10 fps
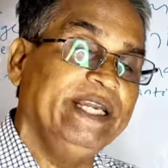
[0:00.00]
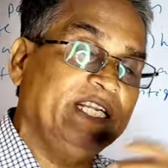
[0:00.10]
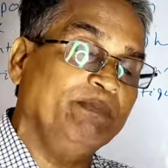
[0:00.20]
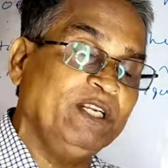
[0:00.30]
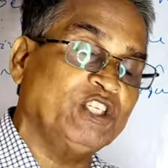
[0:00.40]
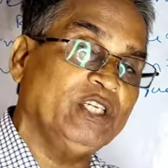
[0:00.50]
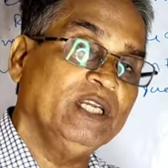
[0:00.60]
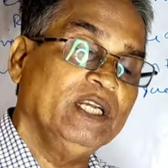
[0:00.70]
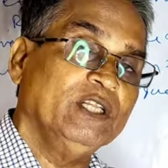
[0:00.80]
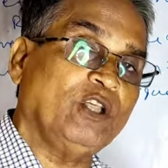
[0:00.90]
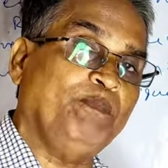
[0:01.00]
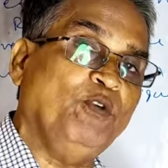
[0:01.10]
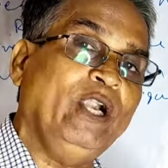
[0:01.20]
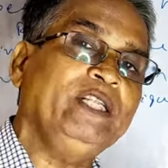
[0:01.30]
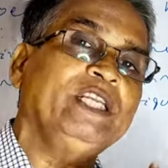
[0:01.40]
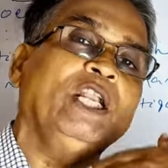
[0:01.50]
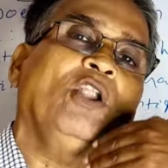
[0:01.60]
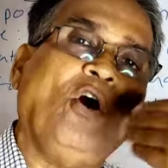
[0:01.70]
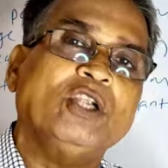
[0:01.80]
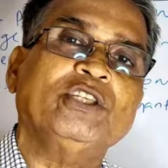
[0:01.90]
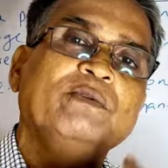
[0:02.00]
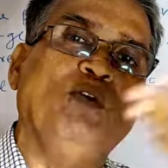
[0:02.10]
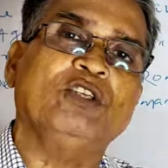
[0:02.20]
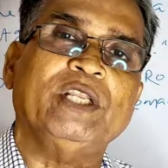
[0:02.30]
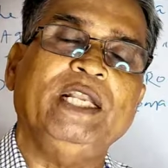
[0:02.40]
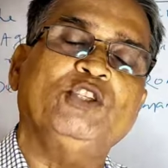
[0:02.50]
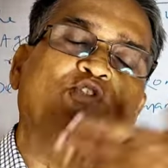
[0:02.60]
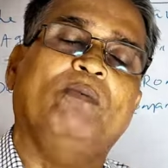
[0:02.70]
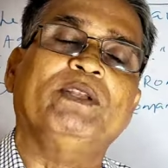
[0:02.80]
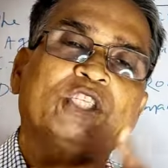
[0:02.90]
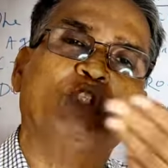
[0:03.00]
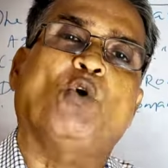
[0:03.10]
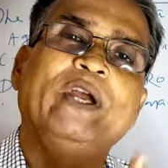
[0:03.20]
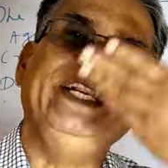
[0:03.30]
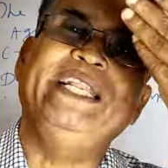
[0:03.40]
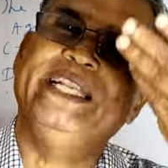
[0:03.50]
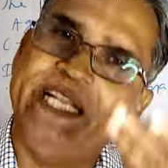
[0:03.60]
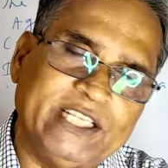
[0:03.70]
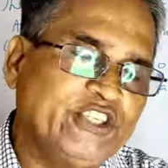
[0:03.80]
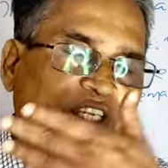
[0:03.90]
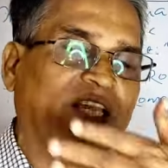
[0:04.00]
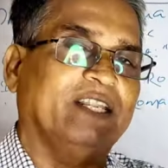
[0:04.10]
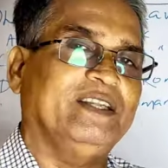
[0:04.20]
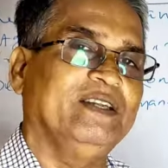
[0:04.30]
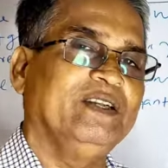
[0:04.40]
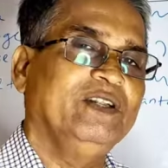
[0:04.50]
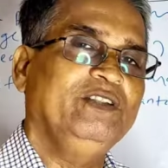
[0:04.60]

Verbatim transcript: It means the poet is lost emotionally so much so in nature